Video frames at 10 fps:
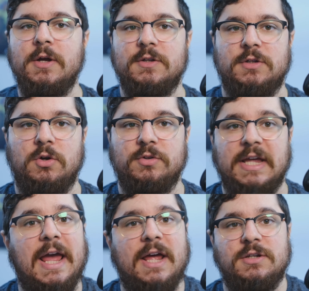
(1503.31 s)
So
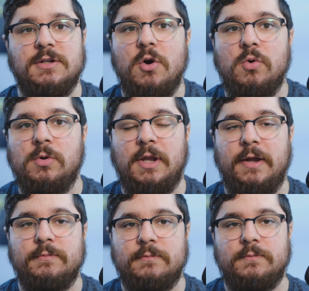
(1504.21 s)
they had no
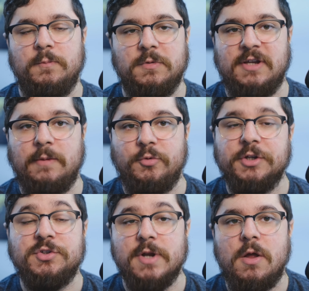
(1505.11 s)
client-side
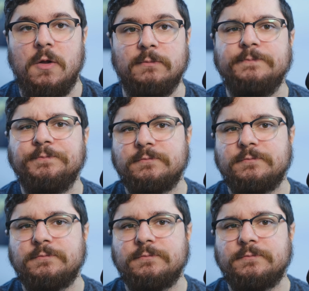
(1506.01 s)
prediction at all.